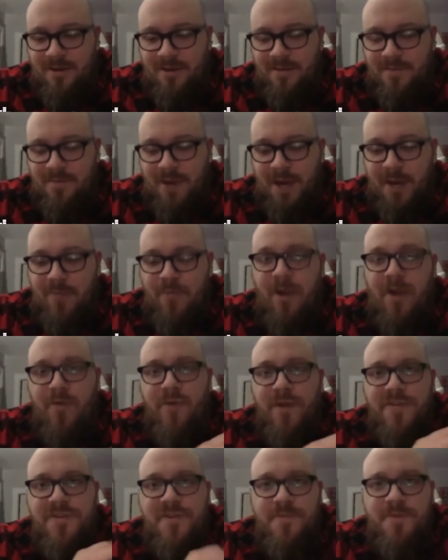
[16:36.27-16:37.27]
my
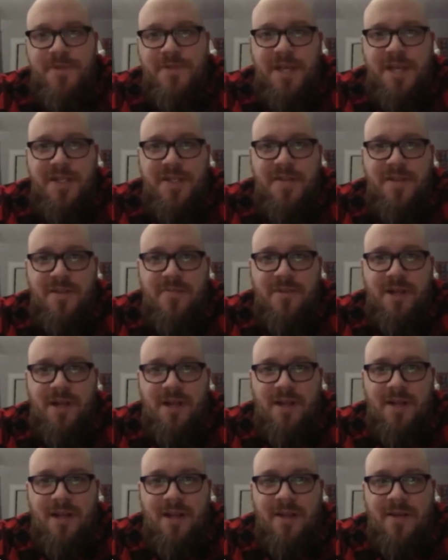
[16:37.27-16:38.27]
reinterpretation of the
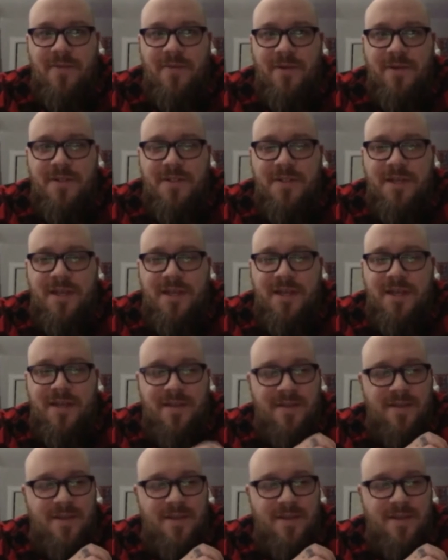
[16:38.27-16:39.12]
plot line, where it's like